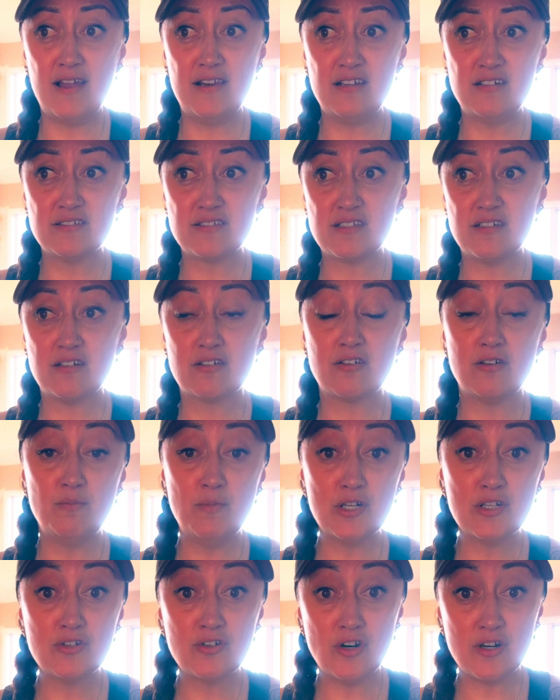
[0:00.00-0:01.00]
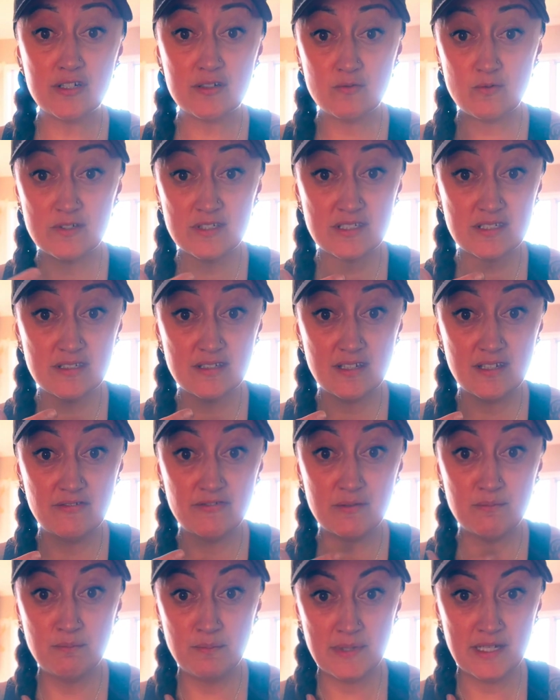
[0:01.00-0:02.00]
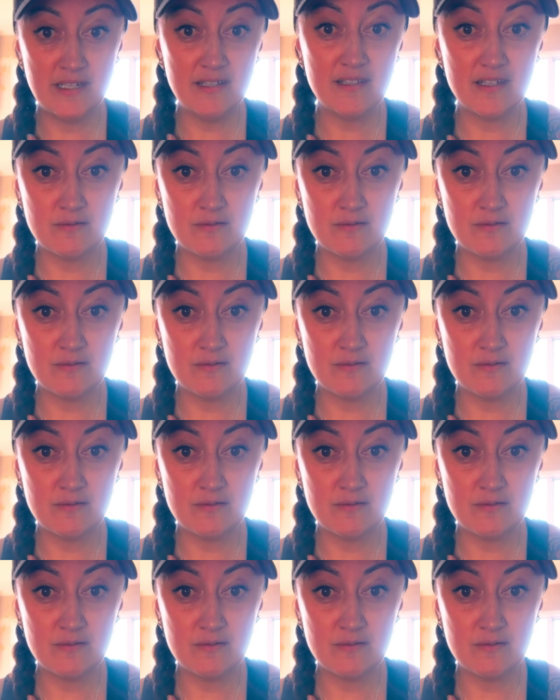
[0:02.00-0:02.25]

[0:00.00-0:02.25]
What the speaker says: And I was like, oh my God, it wasn't even me